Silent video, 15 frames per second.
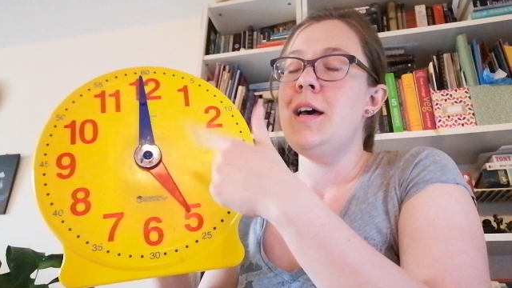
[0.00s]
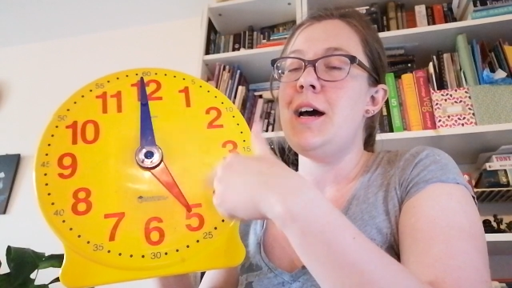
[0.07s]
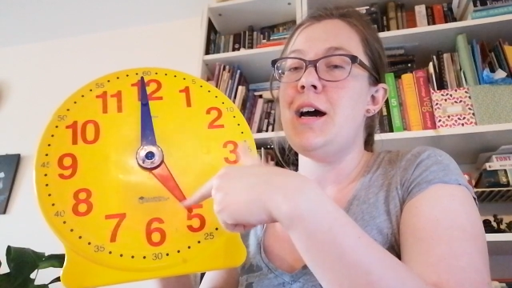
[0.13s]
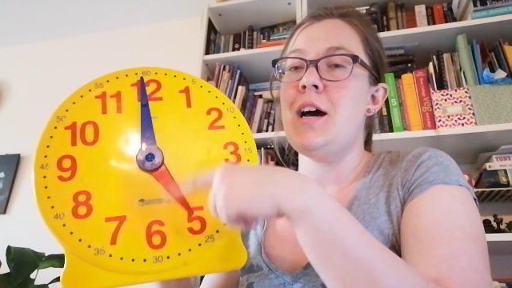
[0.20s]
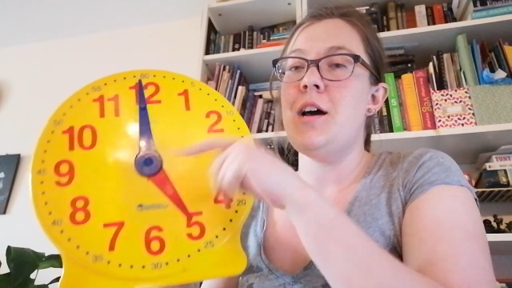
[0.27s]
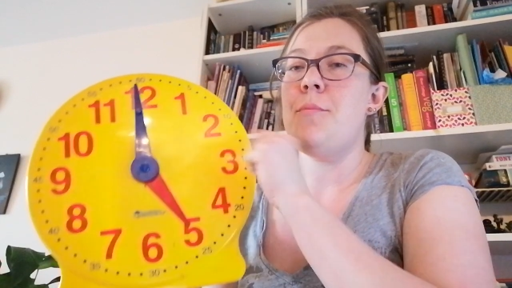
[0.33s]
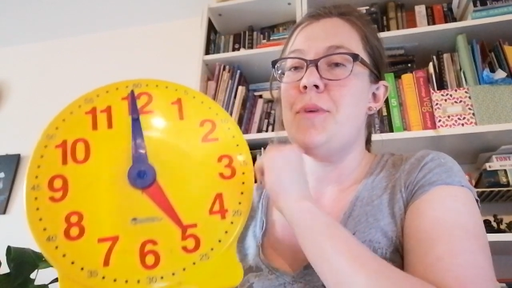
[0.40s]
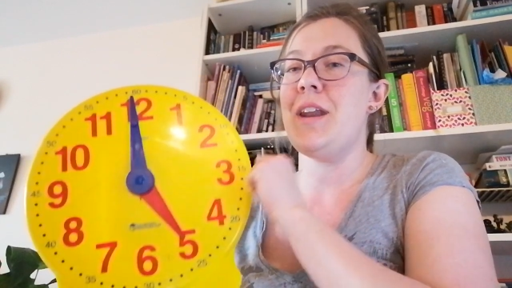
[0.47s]

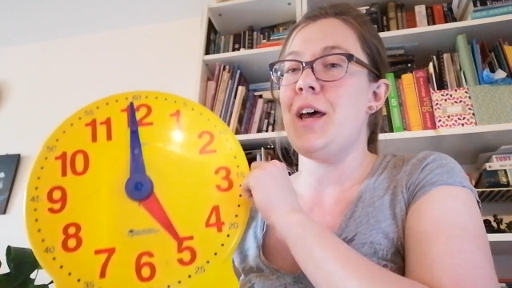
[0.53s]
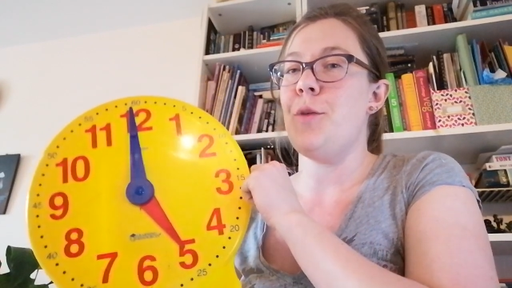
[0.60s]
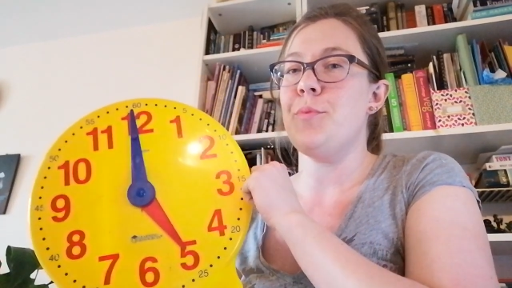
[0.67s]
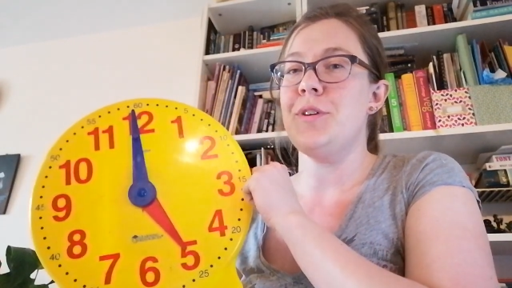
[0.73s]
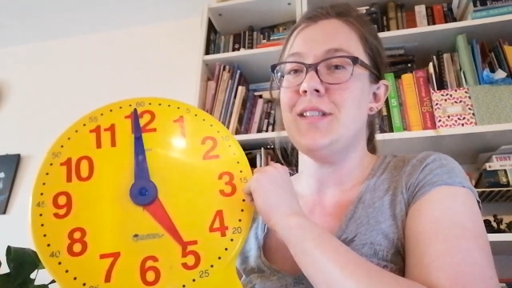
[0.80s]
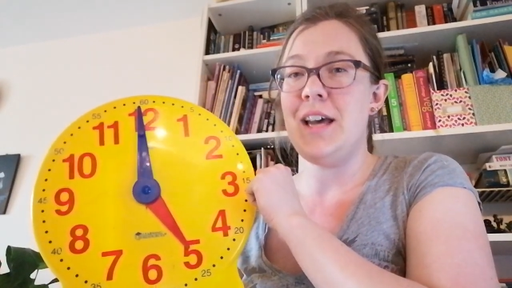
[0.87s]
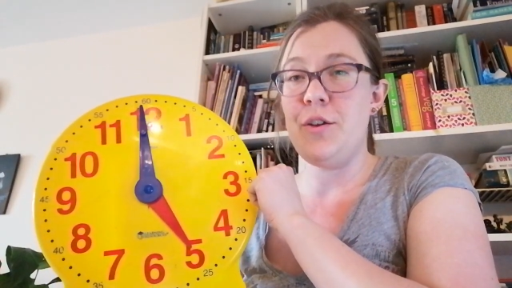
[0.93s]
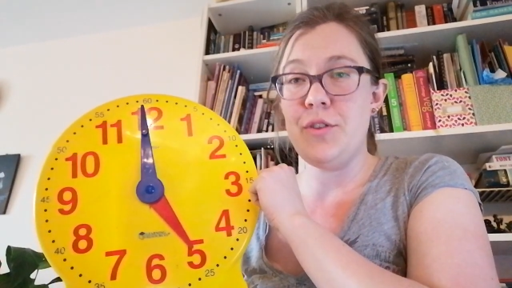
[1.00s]
and help
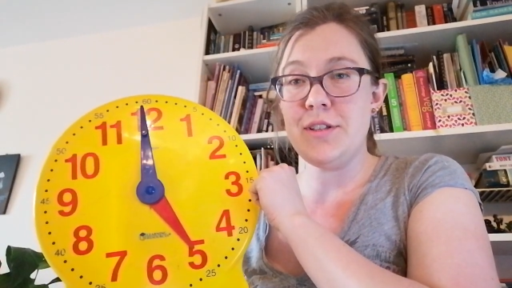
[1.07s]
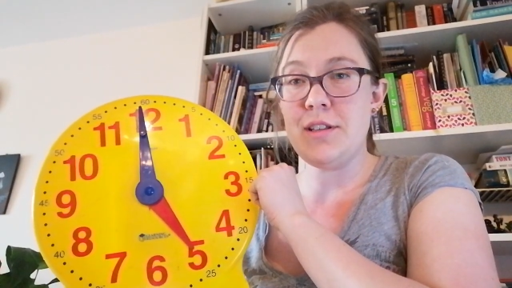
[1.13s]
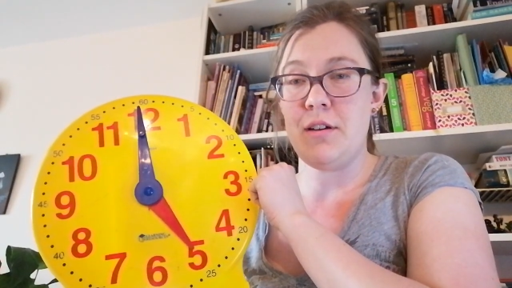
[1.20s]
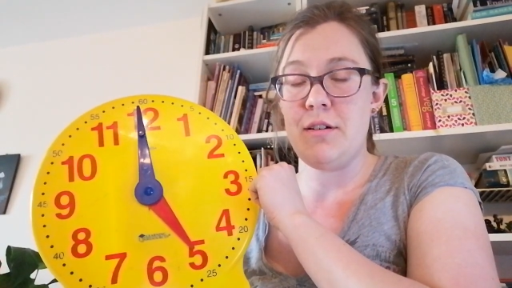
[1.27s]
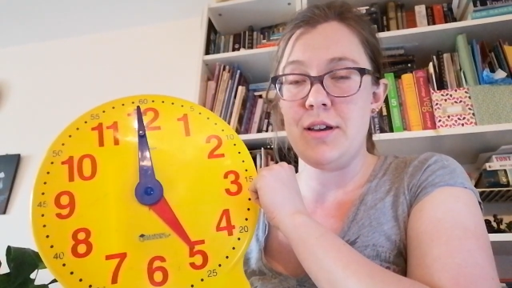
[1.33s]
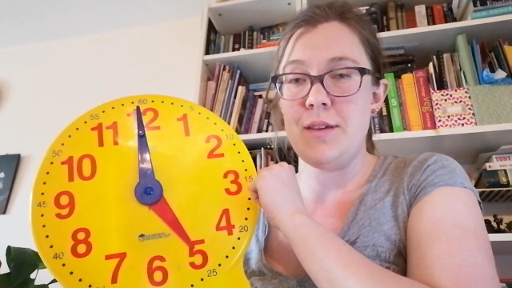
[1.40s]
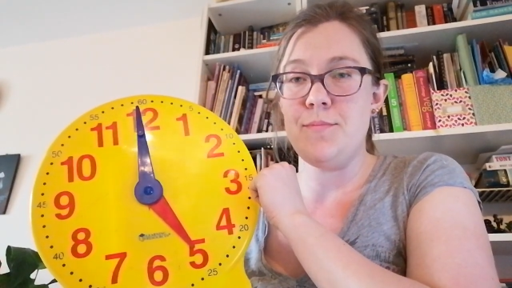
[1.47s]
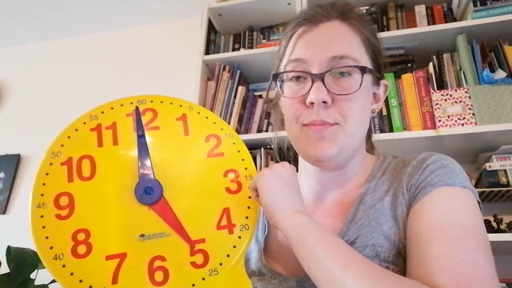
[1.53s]
you tell the
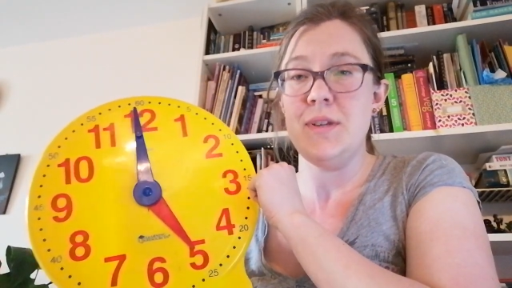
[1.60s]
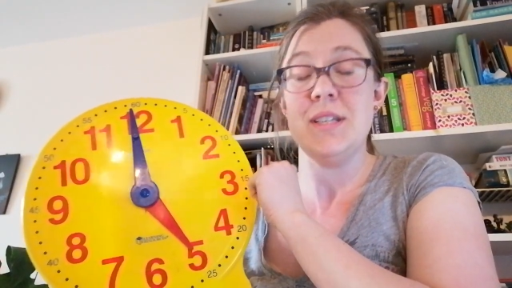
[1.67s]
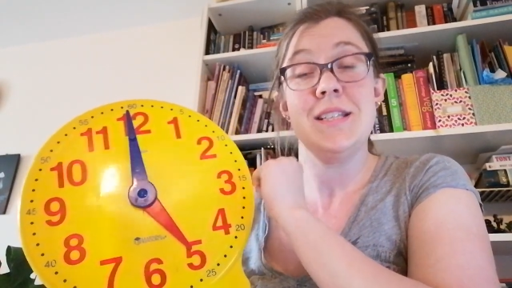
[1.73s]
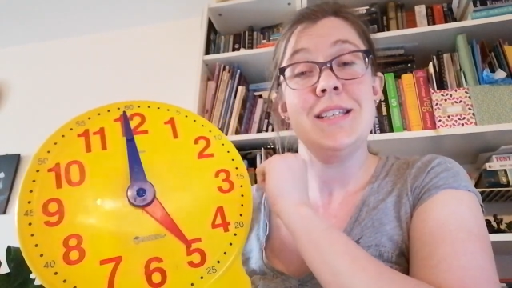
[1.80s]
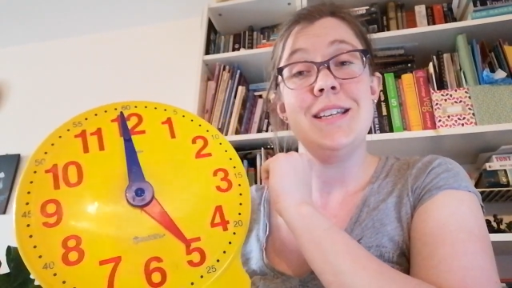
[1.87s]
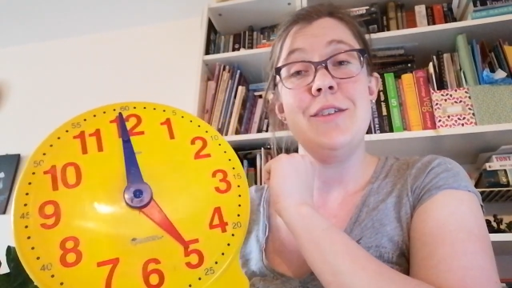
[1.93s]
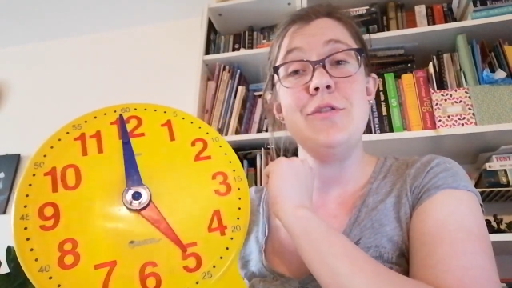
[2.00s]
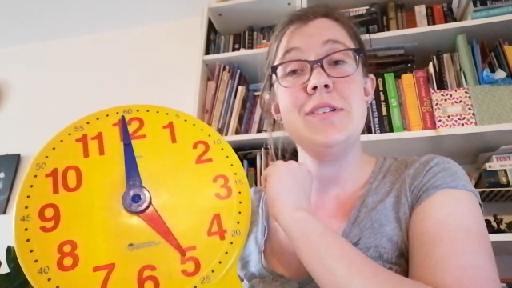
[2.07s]
time to
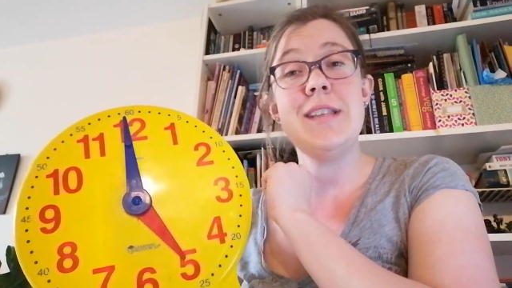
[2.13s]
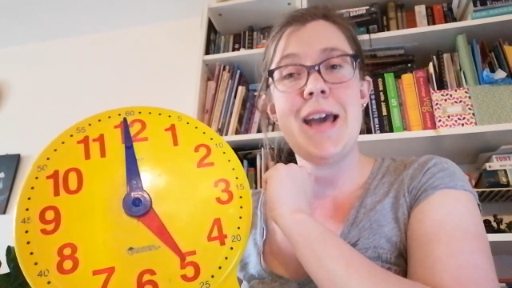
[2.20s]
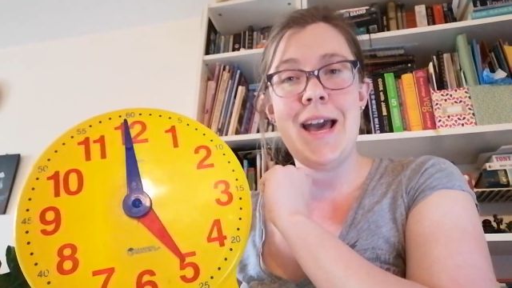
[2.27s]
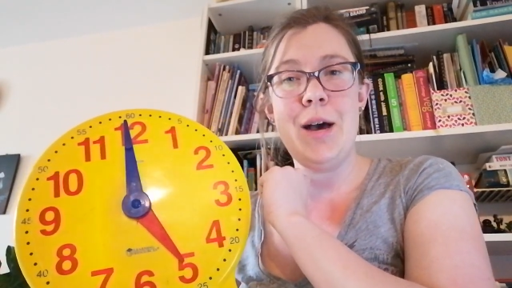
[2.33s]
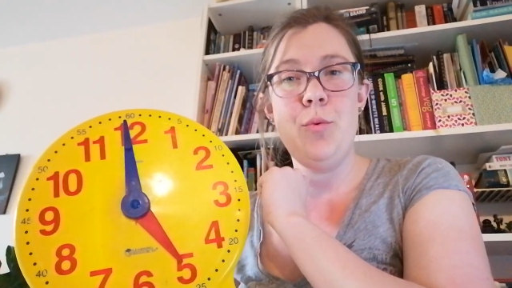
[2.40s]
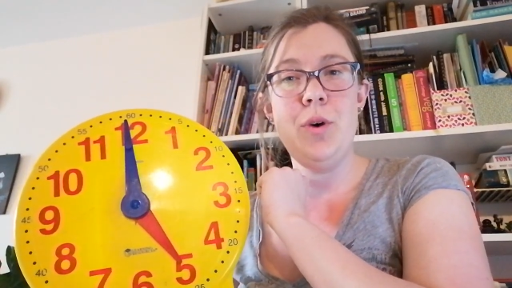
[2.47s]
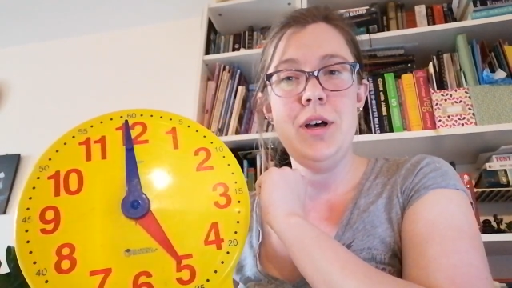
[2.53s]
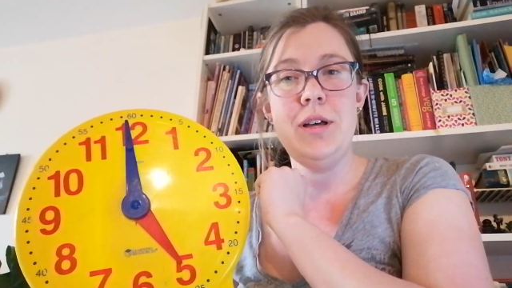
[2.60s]
the nearest
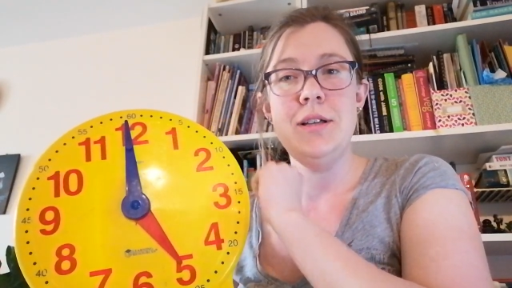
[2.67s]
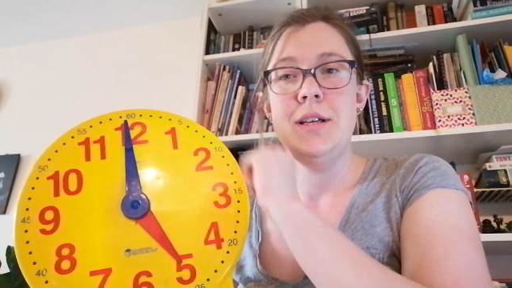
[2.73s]
hour,